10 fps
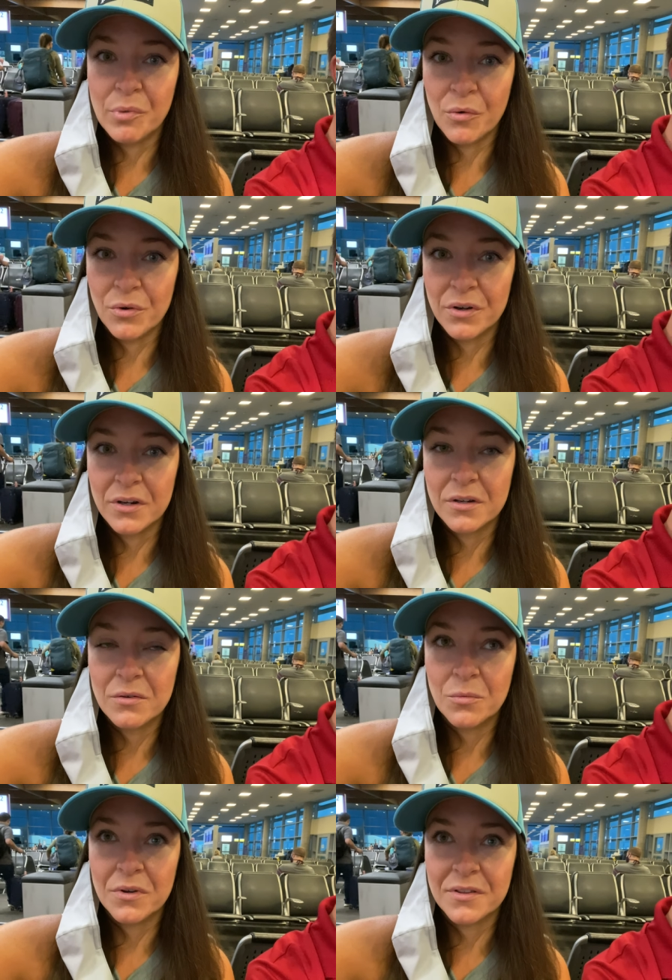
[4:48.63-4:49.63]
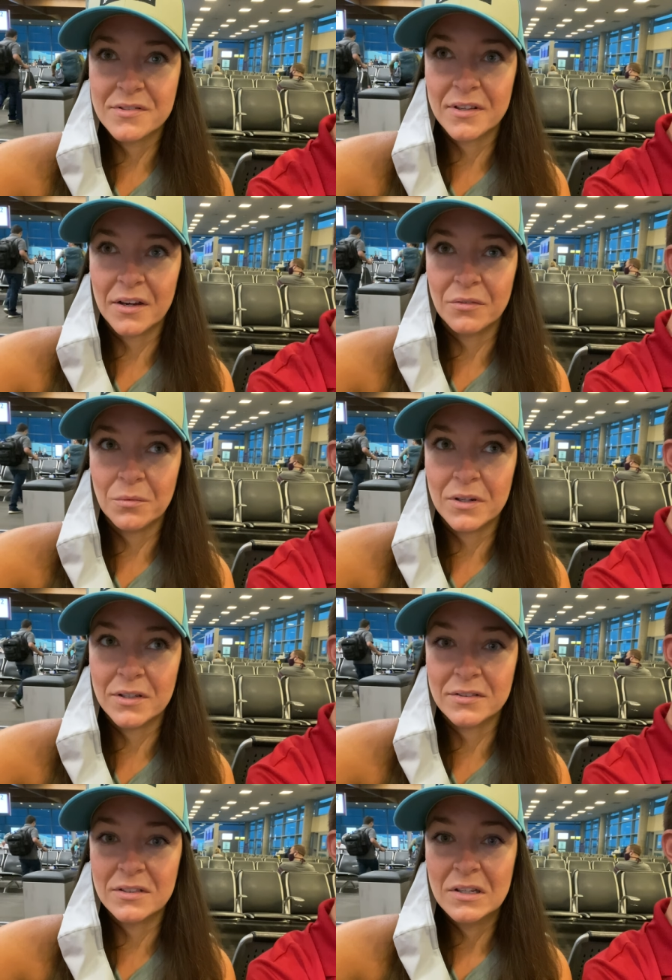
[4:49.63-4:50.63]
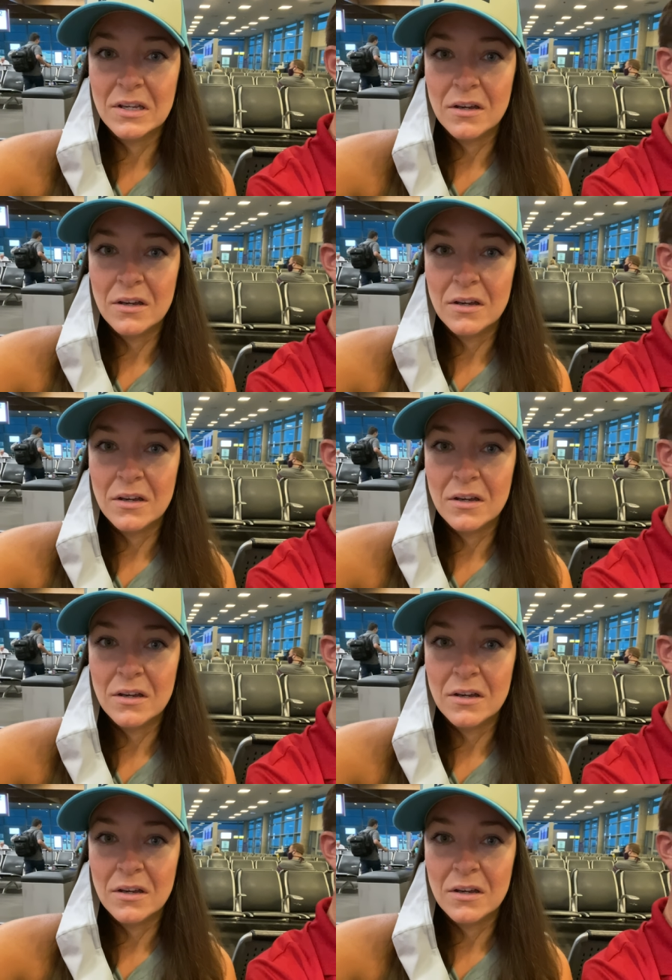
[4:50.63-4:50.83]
board with Southwest,